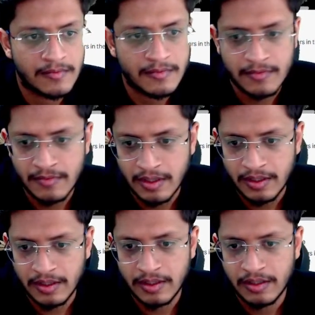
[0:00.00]
Okay,
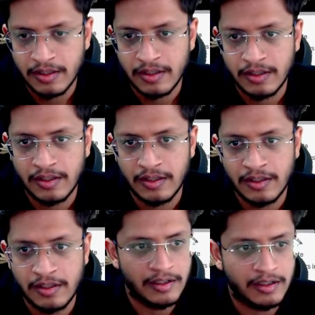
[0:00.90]
from math
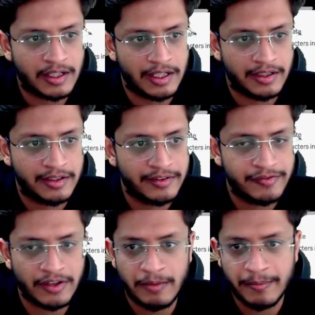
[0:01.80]
import factorial.
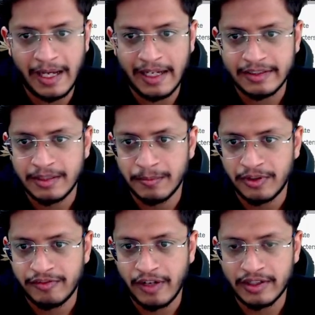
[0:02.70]
Here we have
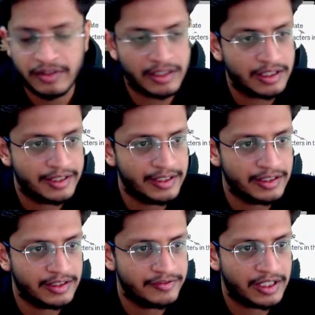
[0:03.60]
number of permutation
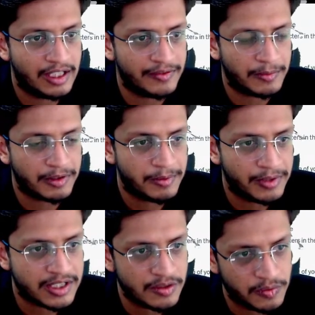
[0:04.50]
word. If not
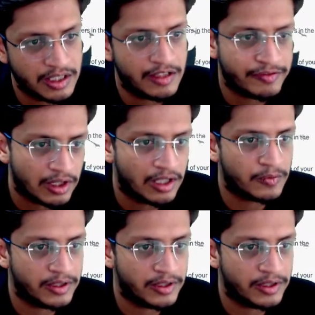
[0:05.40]
word, return 1.